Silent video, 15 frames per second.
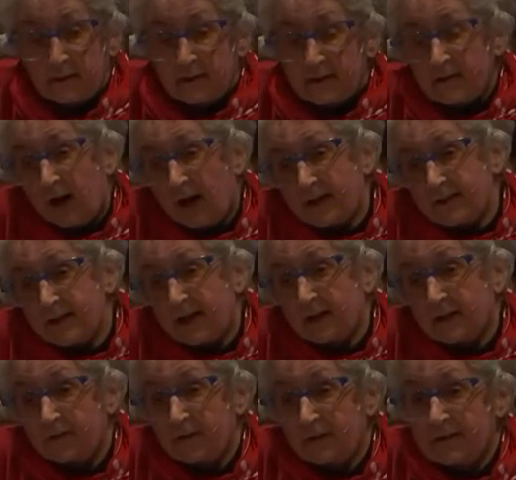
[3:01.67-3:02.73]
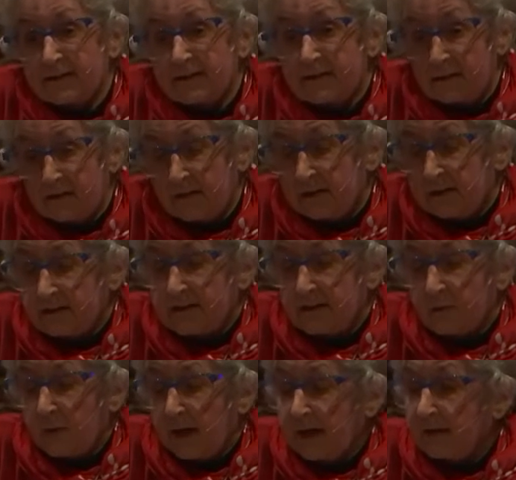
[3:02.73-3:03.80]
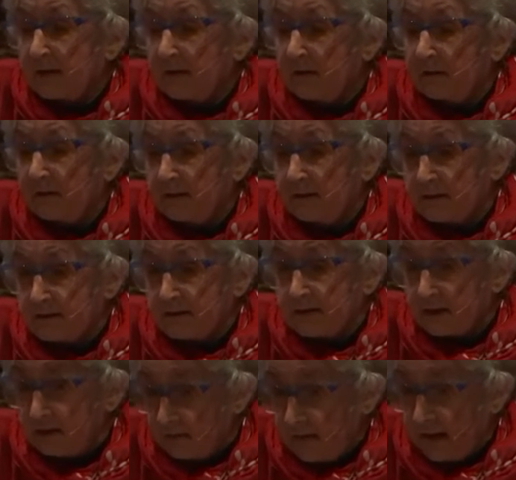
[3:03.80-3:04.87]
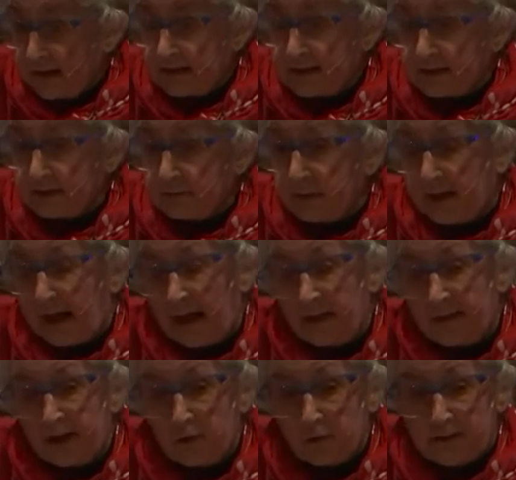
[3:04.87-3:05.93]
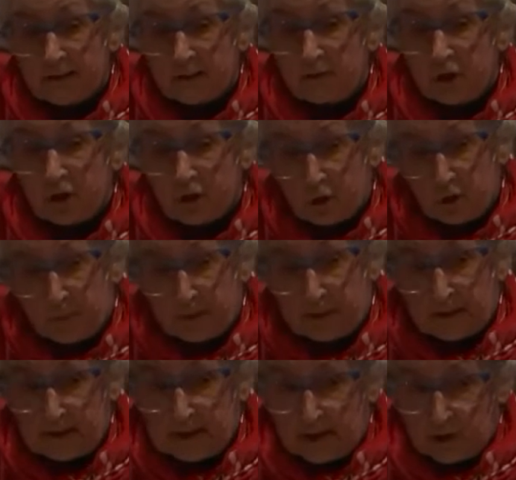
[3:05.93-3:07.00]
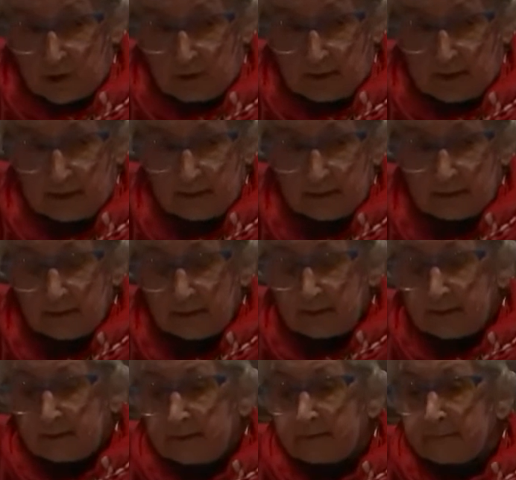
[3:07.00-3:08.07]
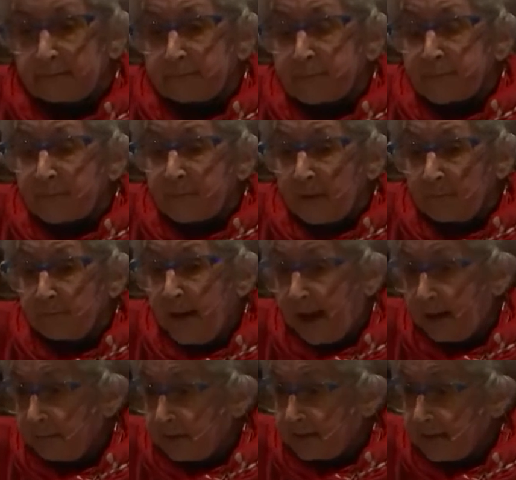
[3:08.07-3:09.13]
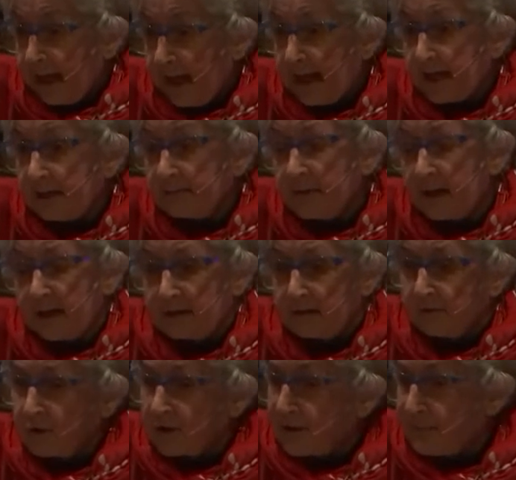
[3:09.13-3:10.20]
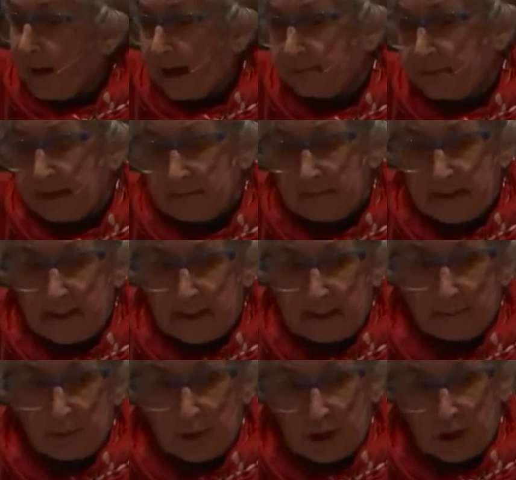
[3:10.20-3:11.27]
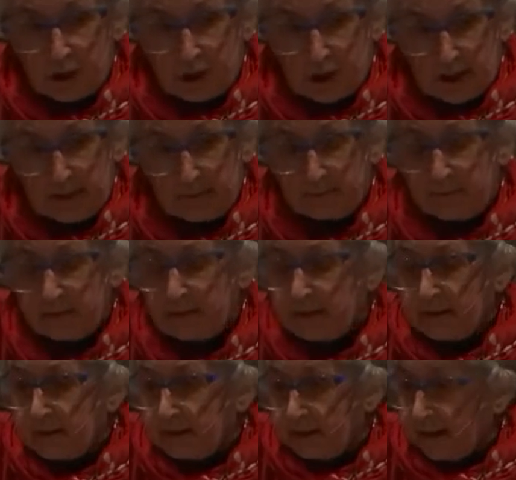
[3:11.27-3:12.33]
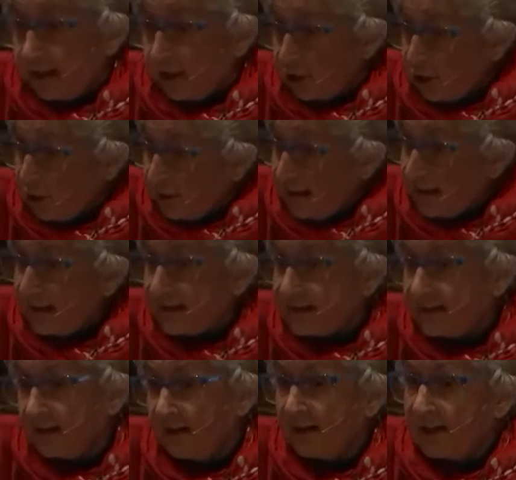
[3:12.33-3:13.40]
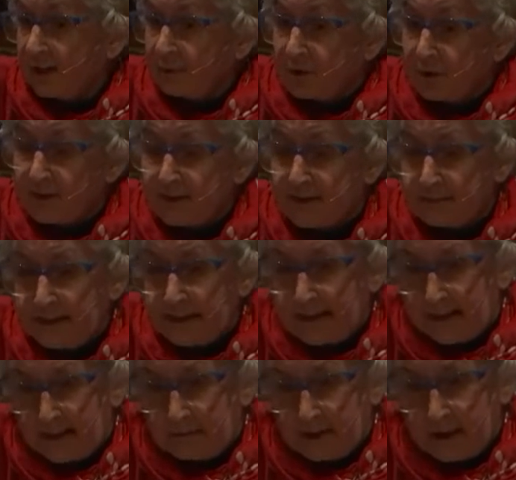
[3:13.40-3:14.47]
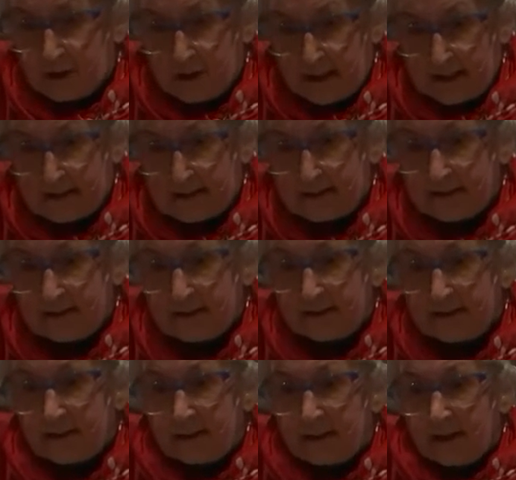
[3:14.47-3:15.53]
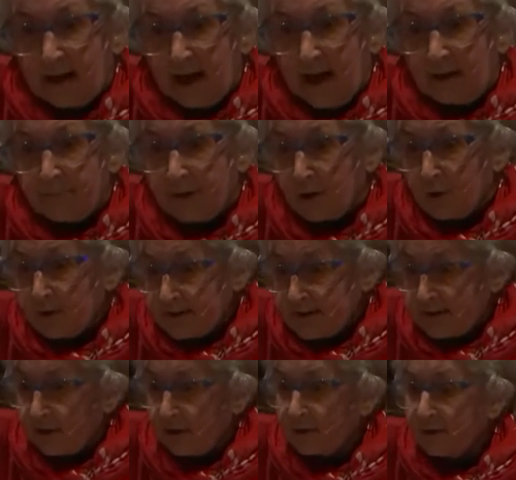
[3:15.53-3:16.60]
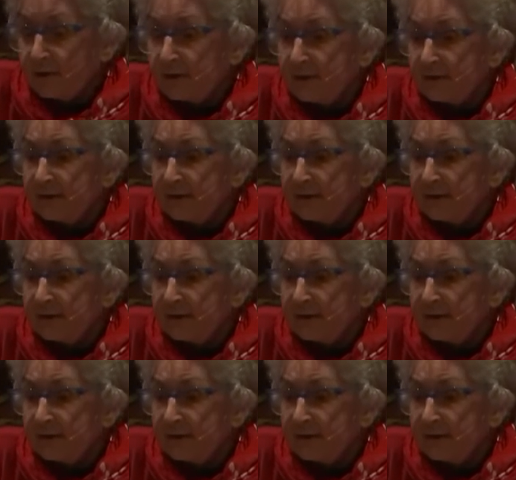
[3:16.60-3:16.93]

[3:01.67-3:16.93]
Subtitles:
So I take it very serious the way the colonists invaded, but how they also interpreted country. Batman came, and of course Batman immediately bought his sheep, had a treaty signed, which was immediately rejected, but also